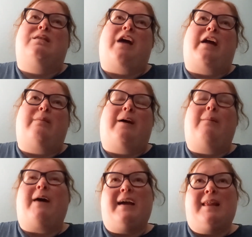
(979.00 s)
thought about
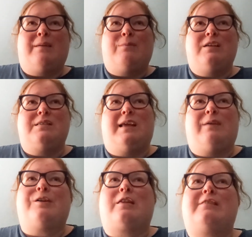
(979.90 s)
buying them because they
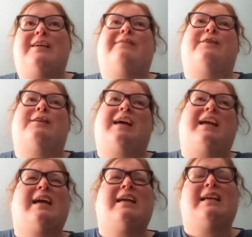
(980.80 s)
were 3 for
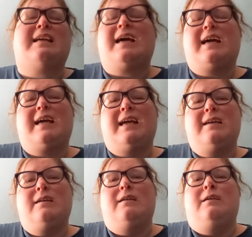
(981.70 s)
$10.99,